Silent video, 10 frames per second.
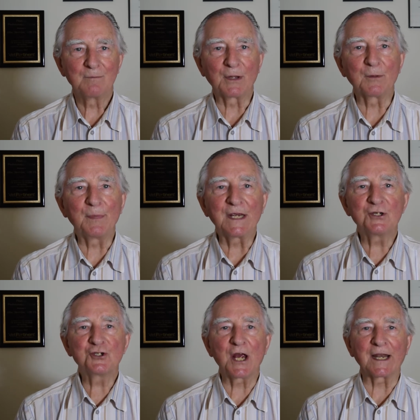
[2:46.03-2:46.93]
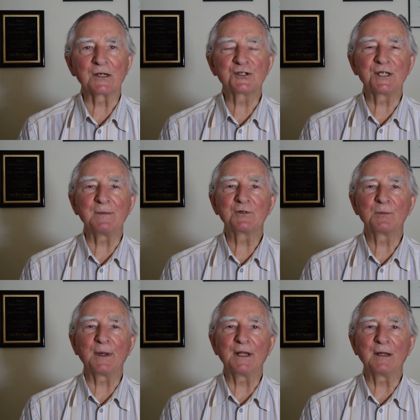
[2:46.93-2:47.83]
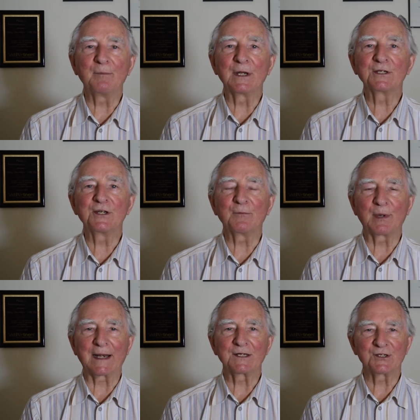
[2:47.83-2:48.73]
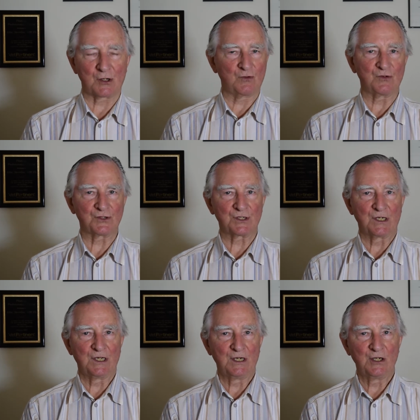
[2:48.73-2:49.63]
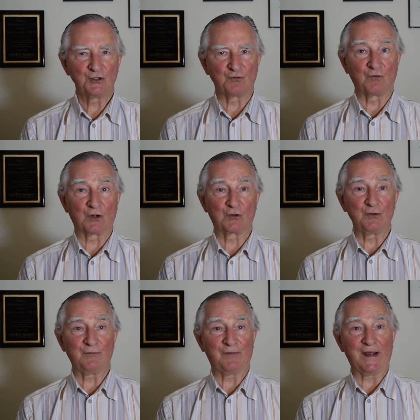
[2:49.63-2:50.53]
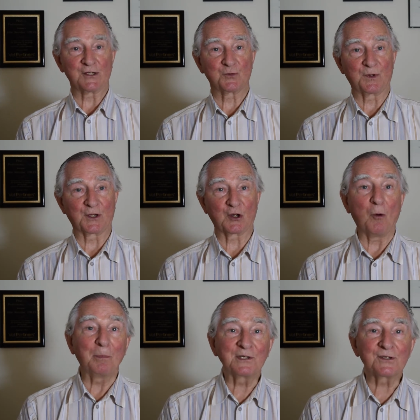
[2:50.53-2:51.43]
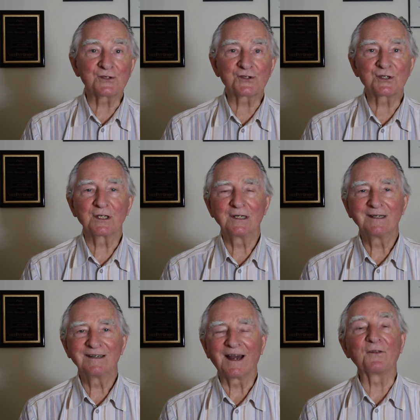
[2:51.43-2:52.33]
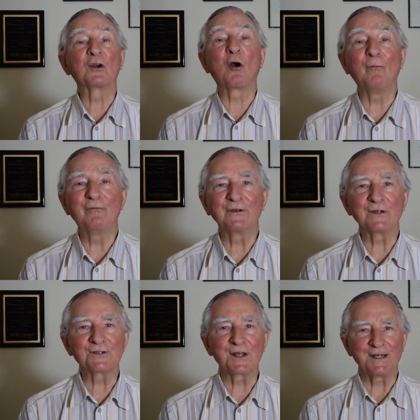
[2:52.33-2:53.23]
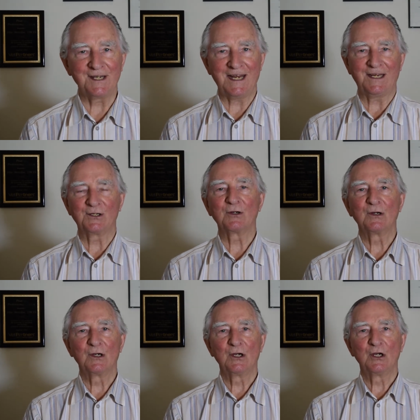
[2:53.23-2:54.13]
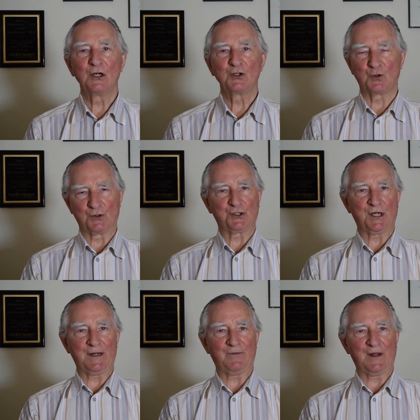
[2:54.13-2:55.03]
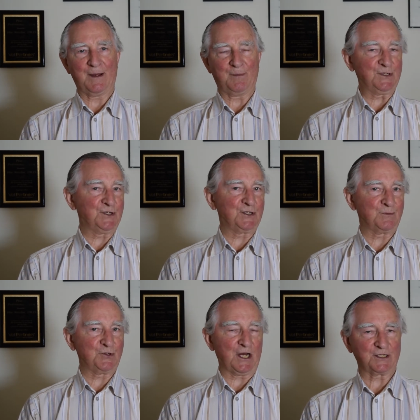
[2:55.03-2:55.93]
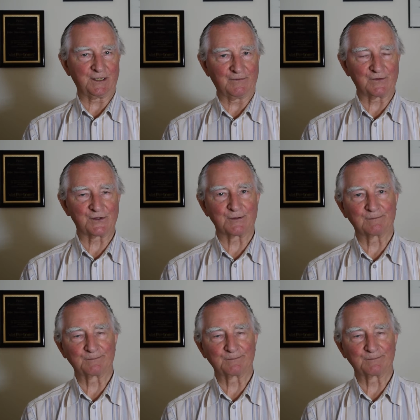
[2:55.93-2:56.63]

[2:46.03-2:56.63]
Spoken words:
But the biggest challenge seems to be the ability of practice owners to recruit vets with the competence and the confidence they need to achieve their business objectives.